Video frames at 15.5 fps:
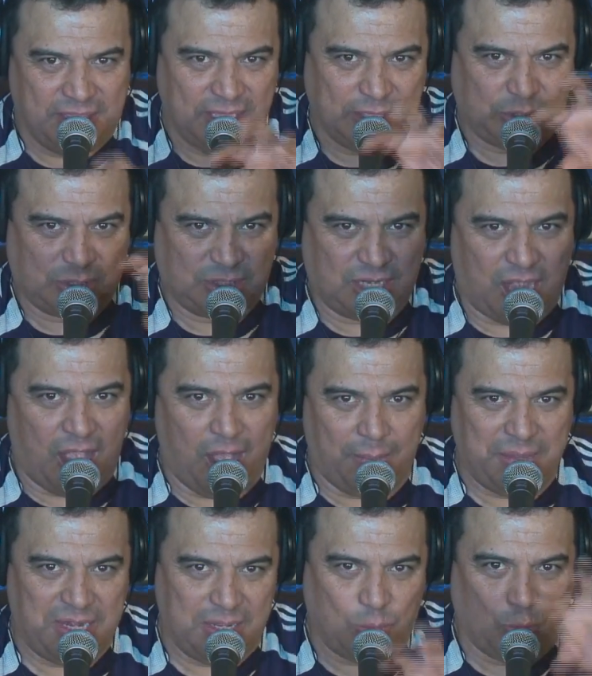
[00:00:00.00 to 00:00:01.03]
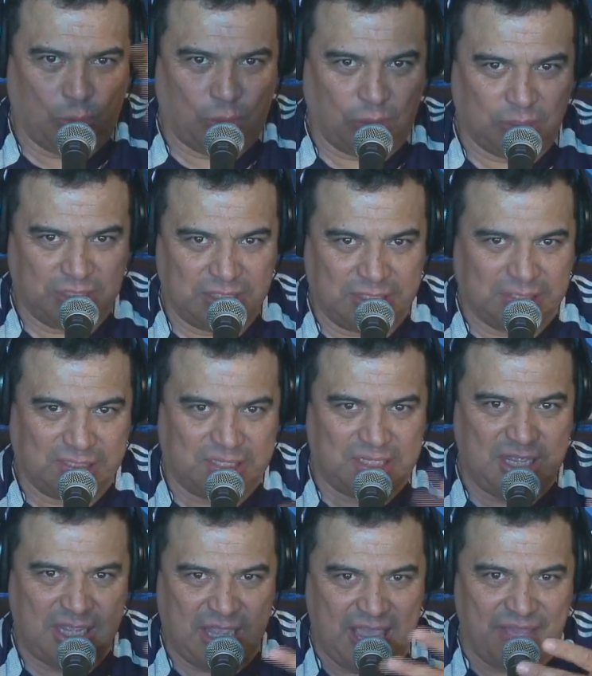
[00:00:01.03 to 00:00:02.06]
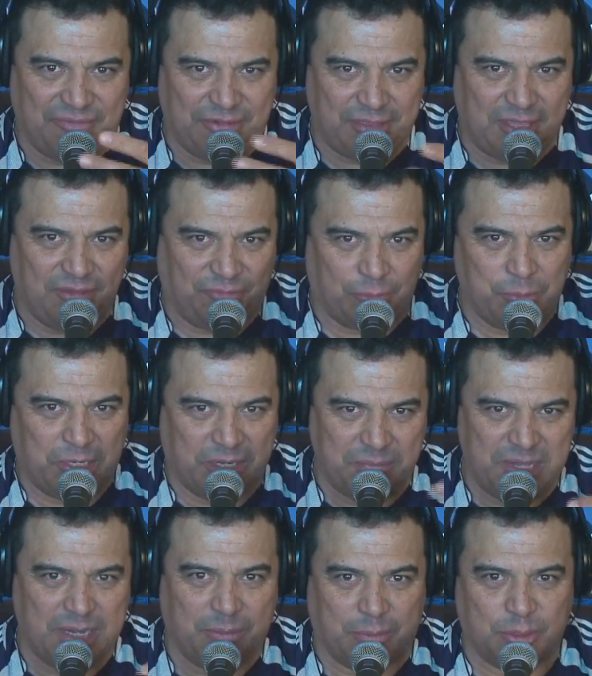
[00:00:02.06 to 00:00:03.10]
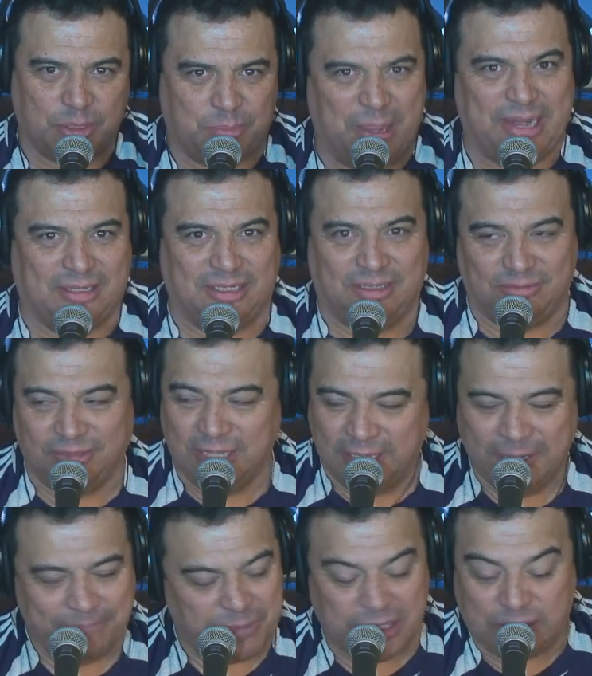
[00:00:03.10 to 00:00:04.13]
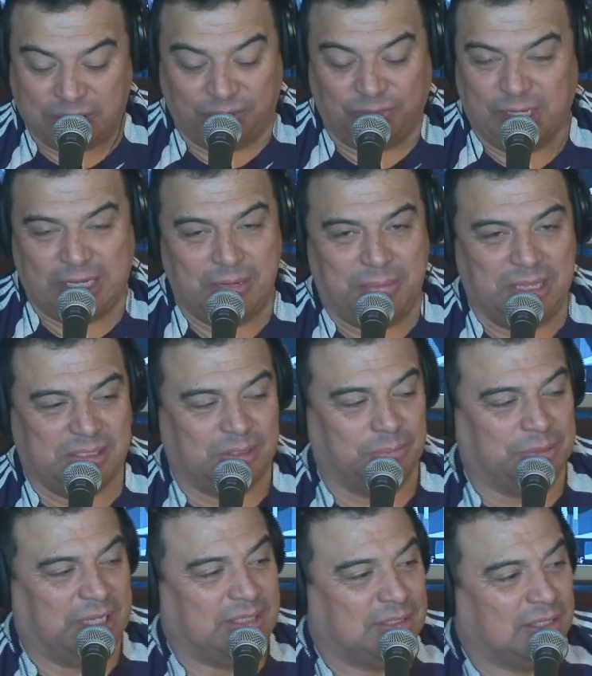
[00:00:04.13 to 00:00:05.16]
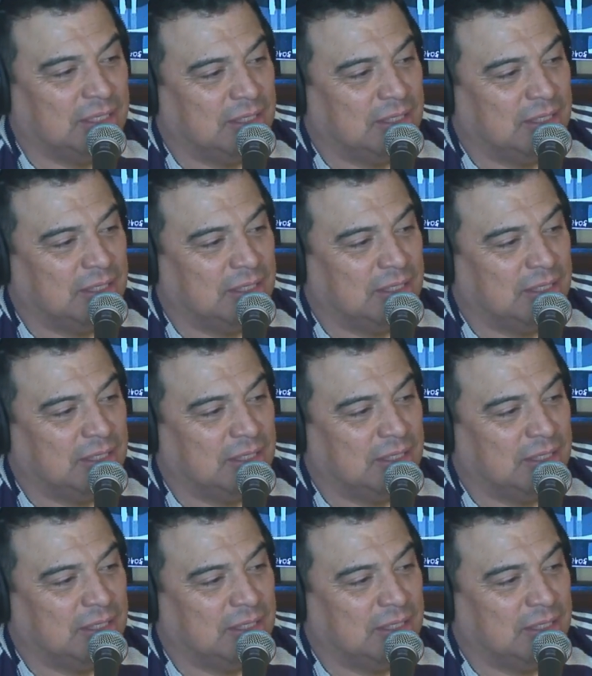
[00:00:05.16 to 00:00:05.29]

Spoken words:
this comedy world and to see everything from a comedic perspective. It's a fucking amazing place.